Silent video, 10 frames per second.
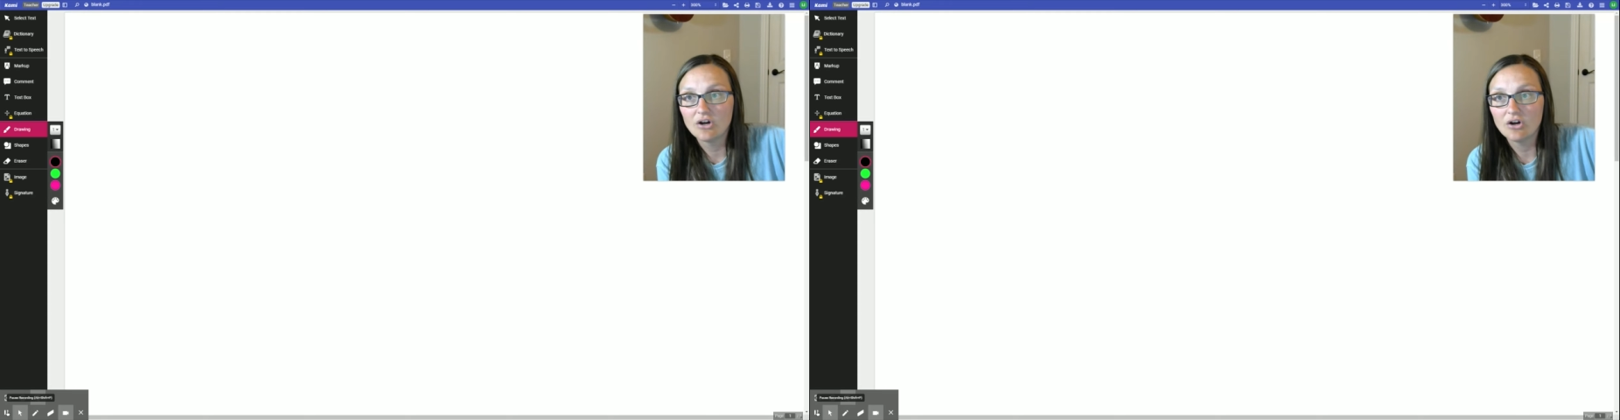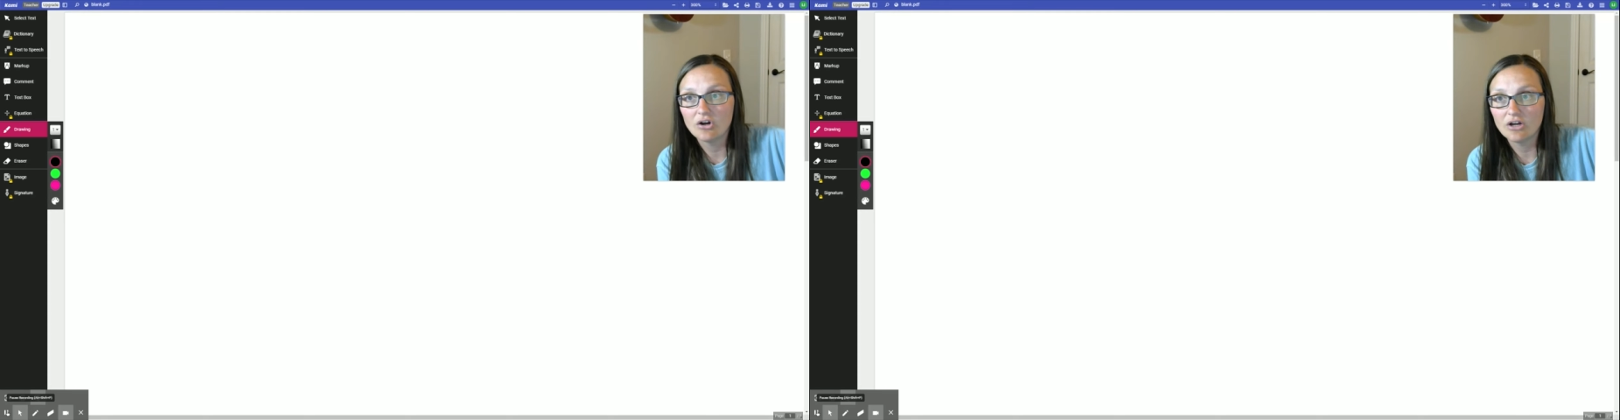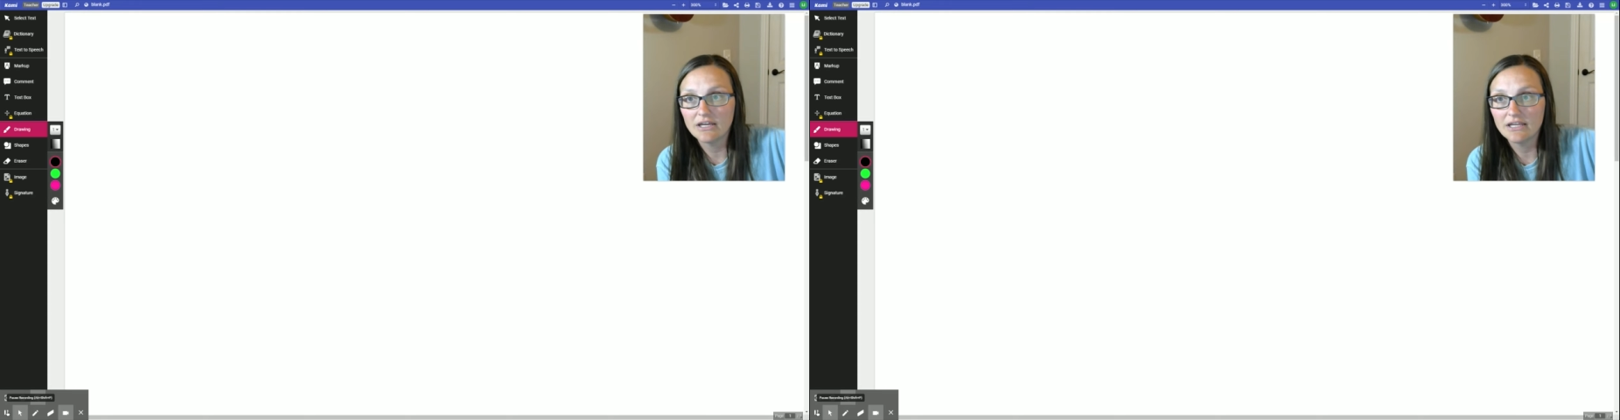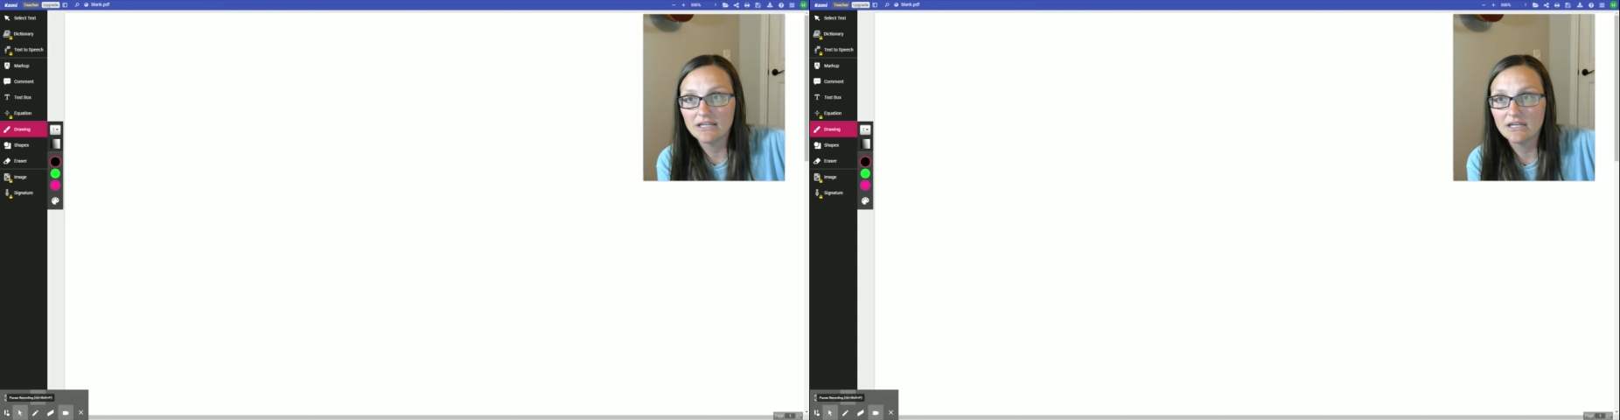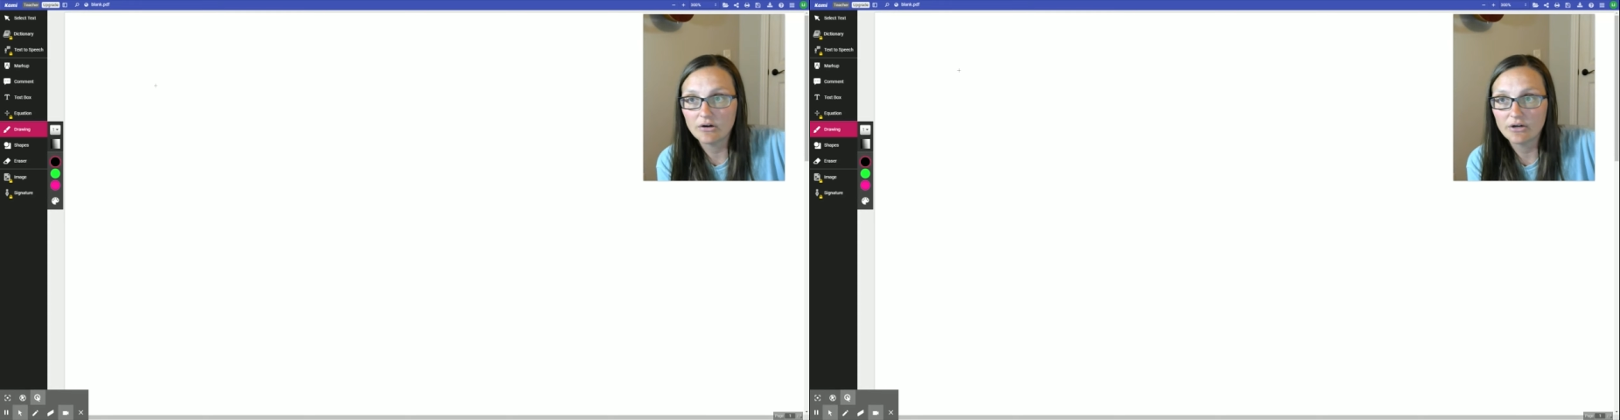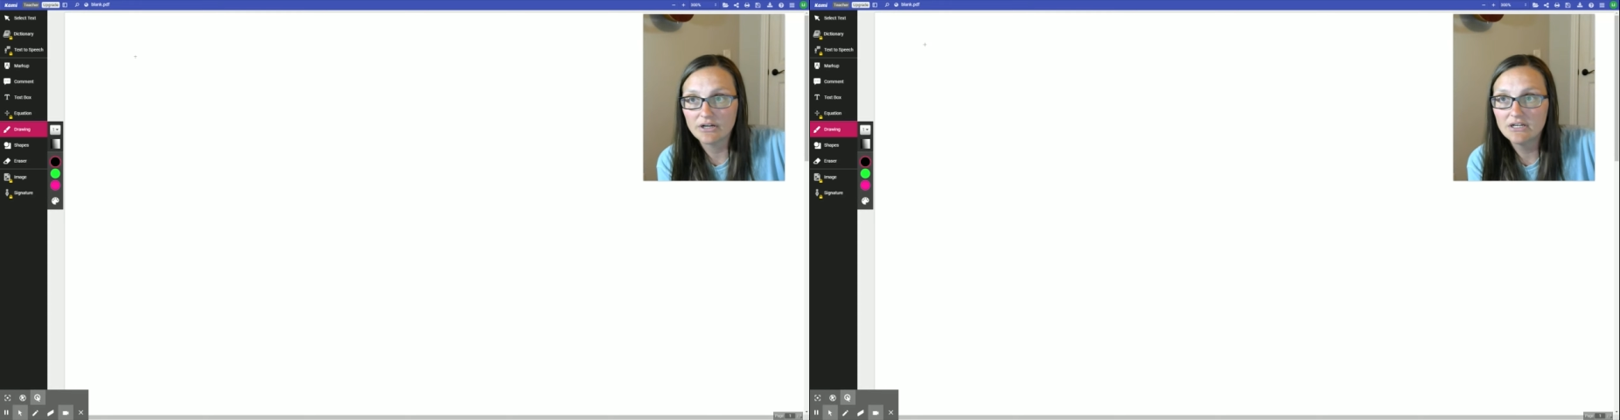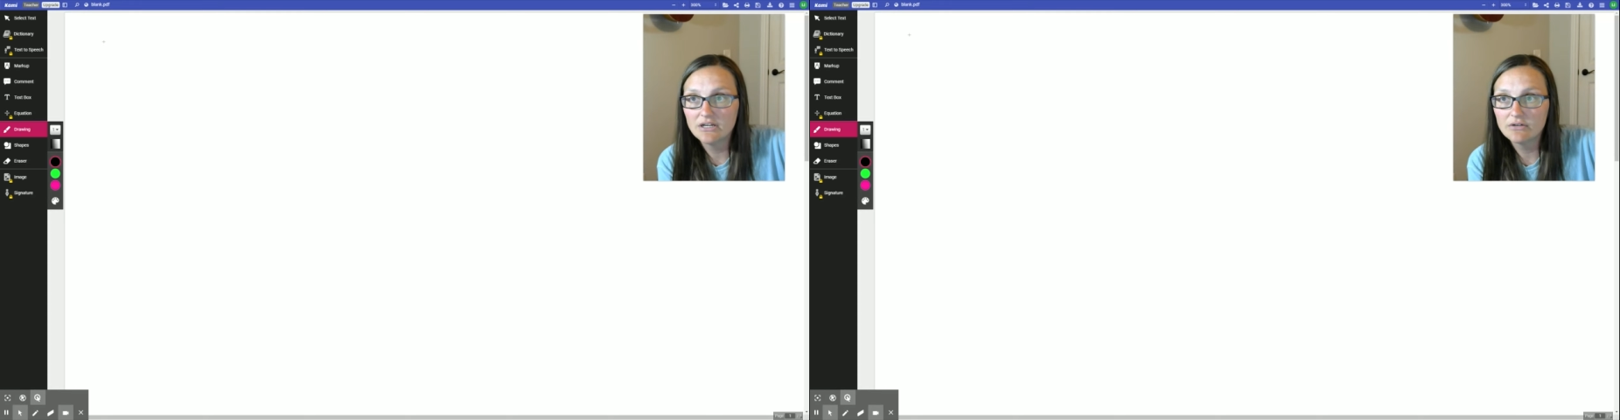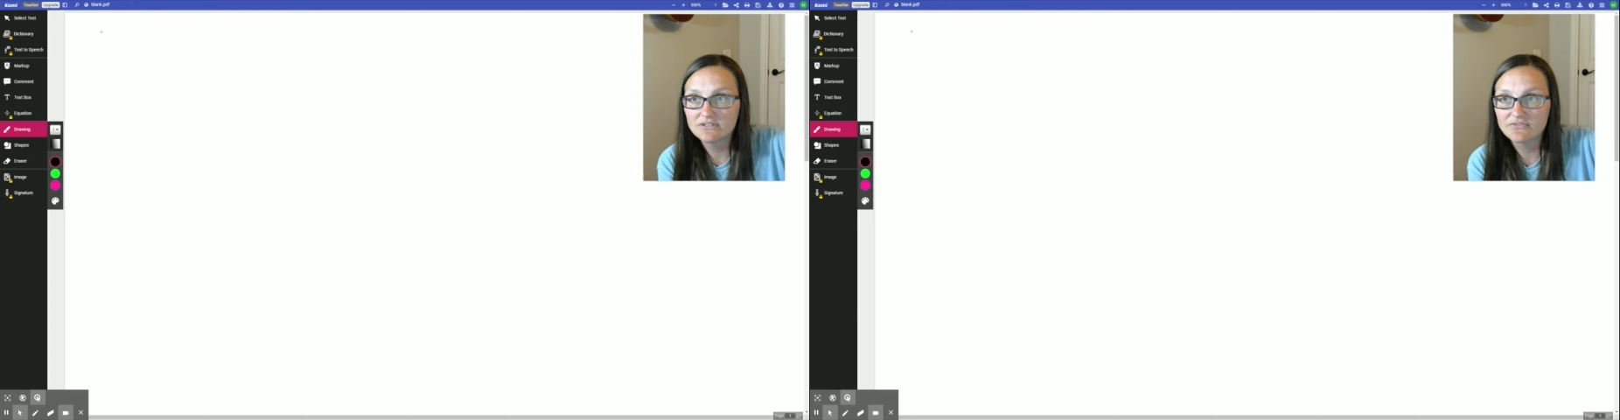on our
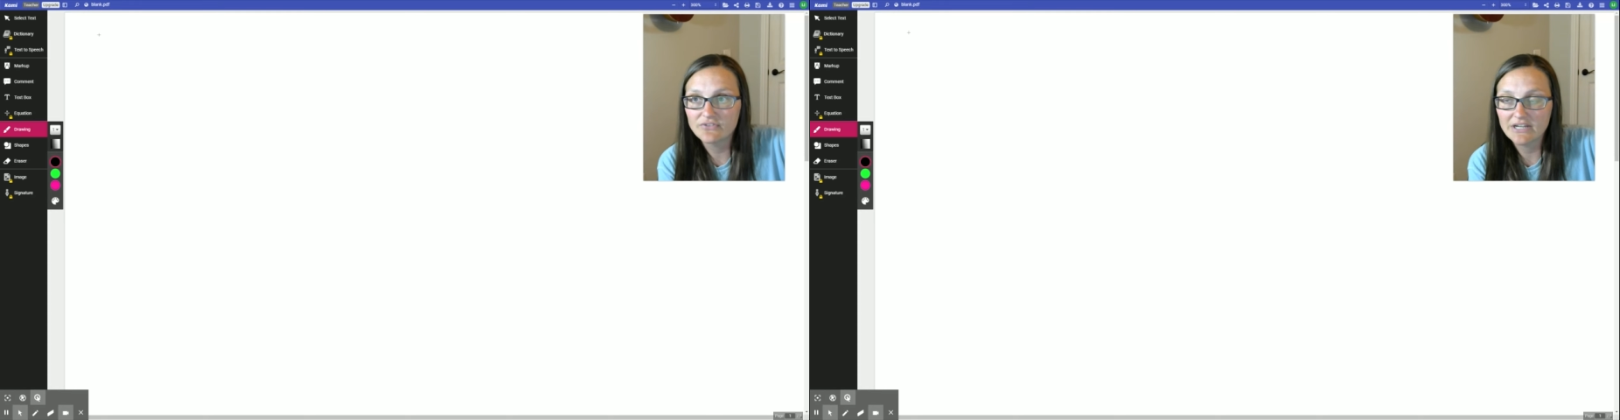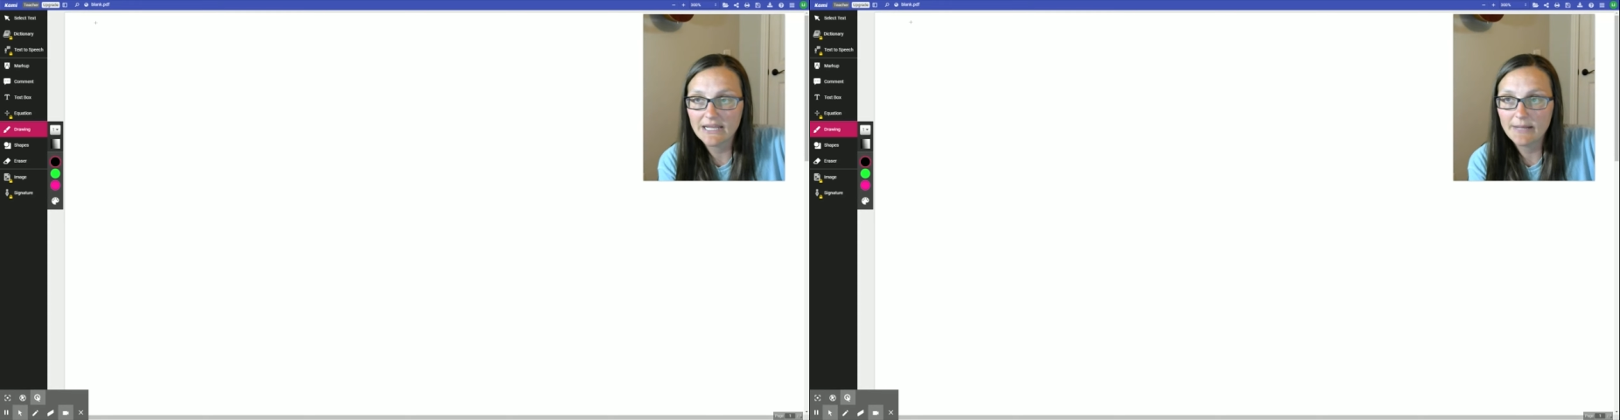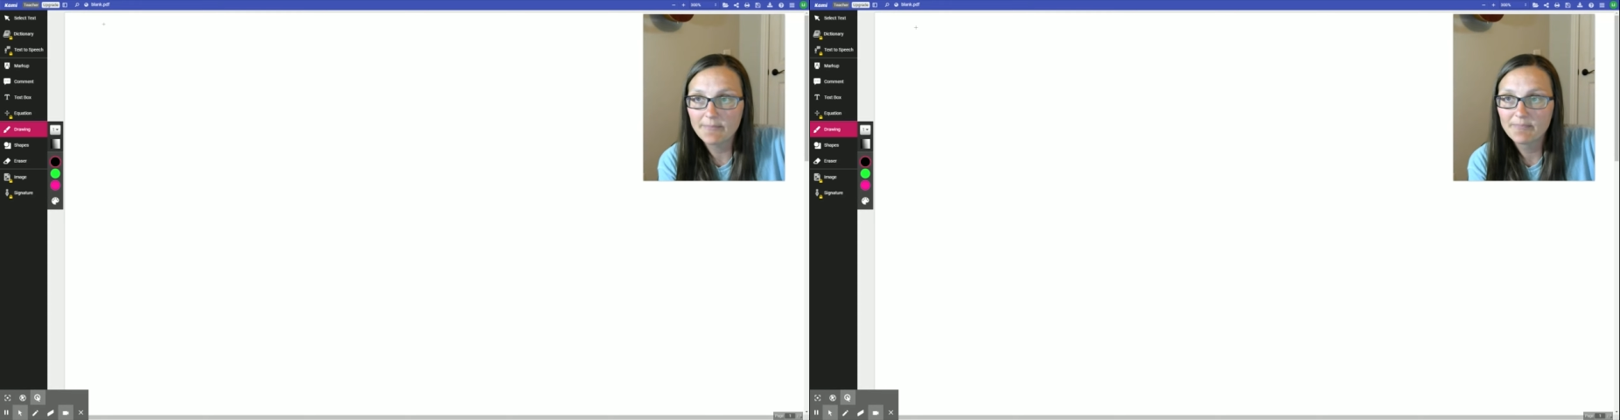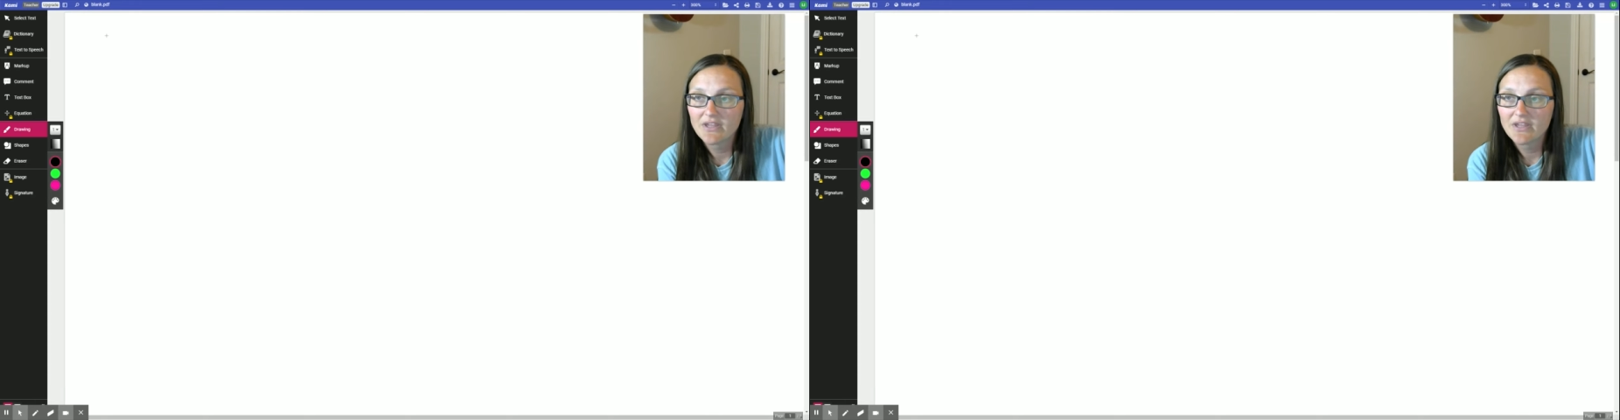notes for today.